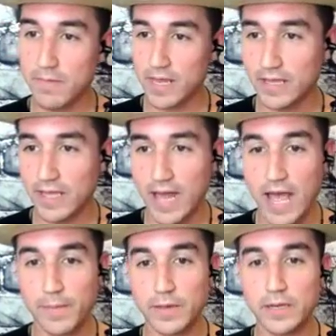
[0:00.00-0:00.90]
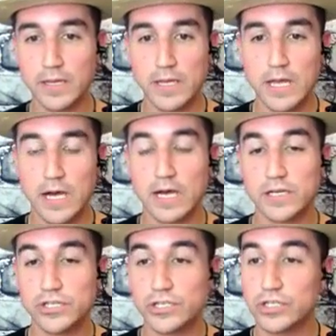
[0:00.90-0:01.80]
making that happen.
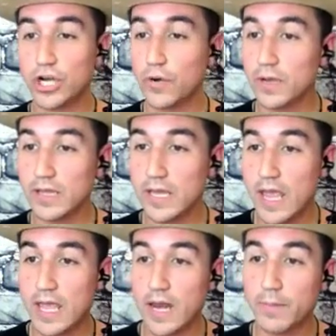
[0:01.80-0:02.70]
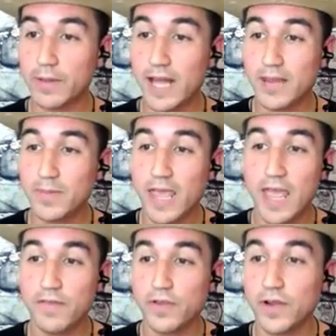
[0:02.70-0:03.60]
She's currently an applied
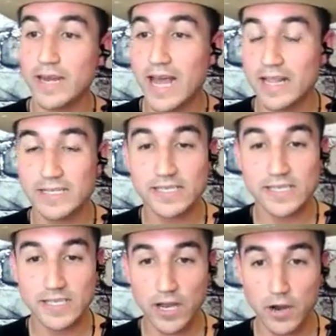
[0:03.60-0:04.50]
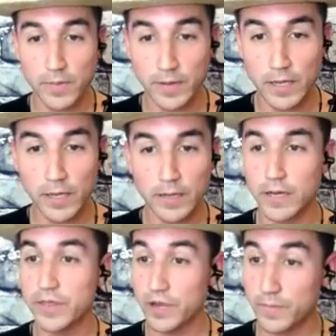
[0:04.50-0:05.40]
behavior analysis therapist,
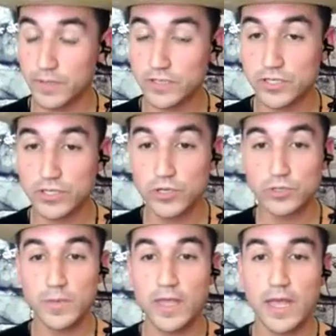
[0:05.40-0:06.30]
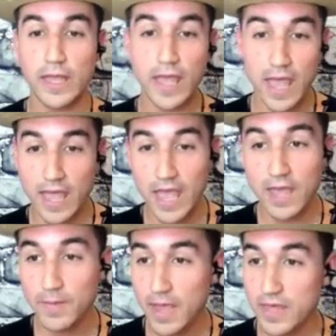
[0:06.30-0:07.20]

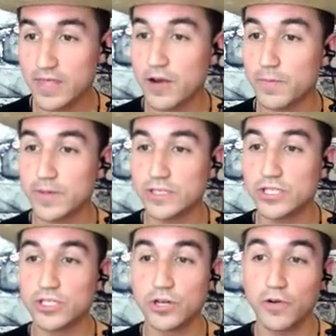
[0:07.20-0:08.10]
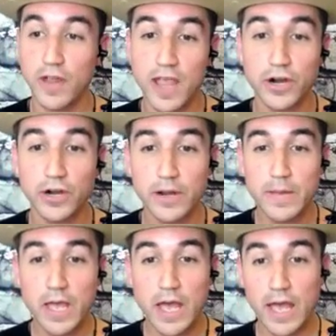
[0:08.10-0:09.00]
aka ABA therapist. She's the creator
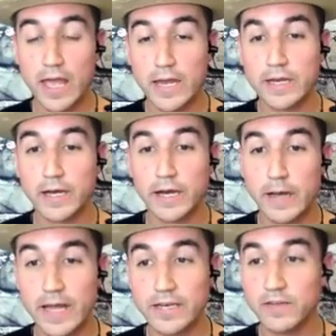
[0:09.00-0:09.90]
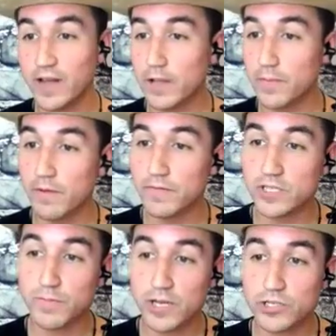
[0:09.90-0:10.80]
and developer of the
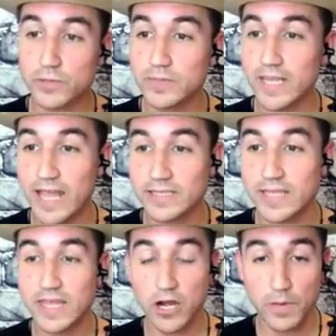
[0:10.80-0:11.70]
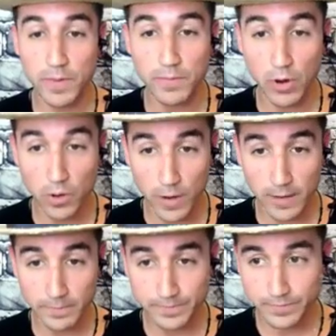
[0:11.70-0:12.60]
Spectrum Dance Therapy
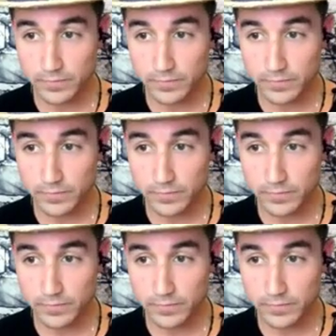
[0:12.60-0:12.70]
program,